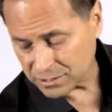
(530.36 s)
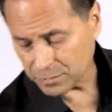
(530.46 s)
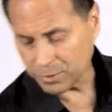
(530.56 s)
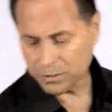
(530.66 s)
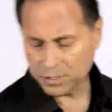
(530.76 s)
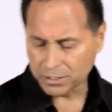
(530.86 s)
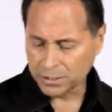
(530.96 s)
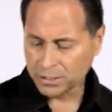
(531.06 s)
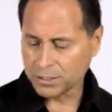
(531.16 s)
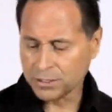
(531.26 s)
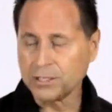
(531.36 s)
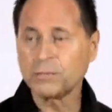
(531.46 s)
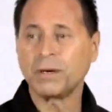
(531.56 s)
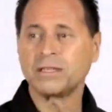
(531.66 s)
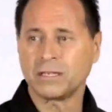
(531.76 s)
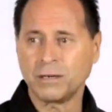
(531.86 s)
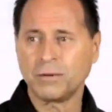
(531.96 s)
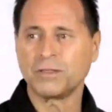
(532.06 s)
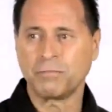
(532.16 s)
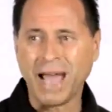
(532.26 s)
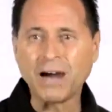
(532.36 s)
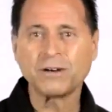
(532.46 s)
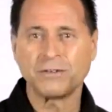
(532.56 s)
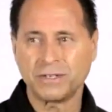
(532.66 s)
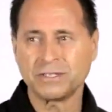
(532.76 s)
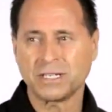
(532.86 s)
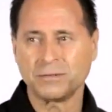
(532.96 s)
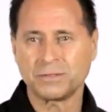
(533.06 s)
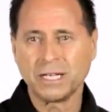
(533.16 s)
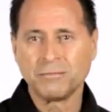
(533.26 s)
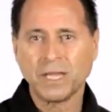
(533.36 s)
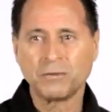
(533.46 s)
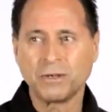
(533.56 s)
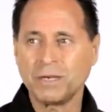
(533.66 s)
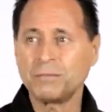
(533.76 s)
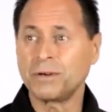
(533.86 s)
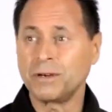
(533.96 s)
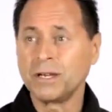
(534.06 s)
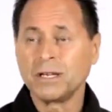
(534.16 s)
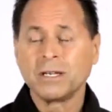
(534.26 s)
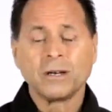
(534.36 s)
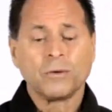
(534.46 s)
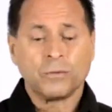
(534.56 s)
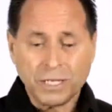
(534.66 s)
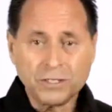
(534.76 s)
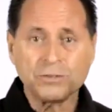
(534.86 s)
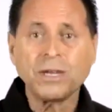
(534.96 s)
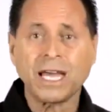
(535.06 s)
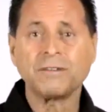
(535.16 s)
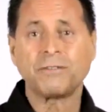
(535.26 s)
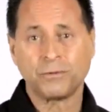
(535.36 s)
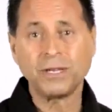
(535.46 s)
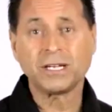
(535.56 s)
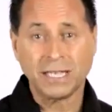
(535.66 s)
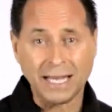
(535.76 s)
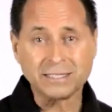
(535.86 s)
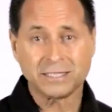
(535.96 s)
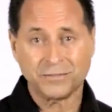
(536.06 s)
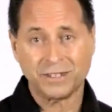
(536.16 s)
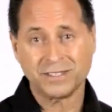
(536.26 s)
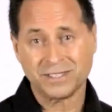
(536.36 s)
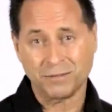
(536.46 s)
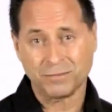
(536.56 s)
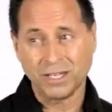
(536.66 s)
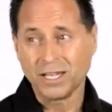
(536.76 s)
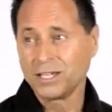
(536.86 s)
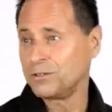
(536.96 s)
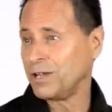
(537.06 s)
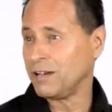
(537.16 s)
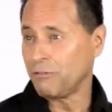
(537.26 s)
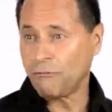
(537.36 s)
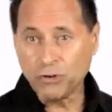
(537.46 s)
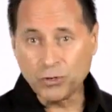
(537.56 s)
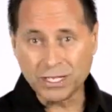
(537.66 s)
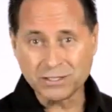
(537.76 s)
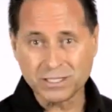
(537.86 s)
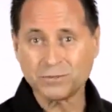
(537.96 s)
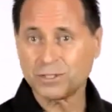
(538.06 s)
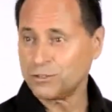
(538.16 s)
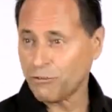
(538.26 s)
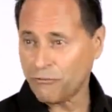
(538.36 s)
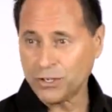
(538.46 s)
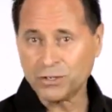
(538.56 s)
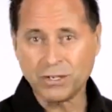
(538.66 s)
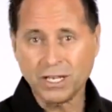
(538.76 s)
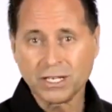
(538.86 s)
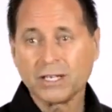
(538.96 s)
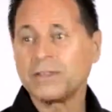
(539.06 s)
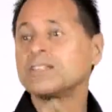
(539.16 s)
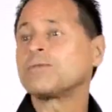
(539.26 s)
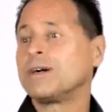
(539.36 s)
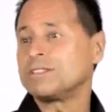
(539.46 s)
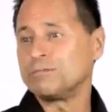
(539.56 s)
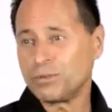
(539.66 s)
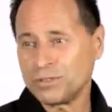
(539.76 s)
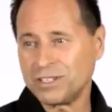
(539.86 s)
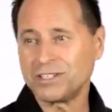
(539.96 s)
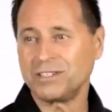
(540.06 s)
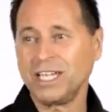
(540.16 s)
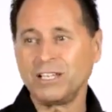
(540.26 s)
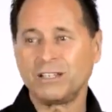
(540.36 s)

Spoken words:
to be able to learn about the power of enzymes. And remember, we do have 3 classes of enzymes. You have food enzymes in your food. That's why it's important to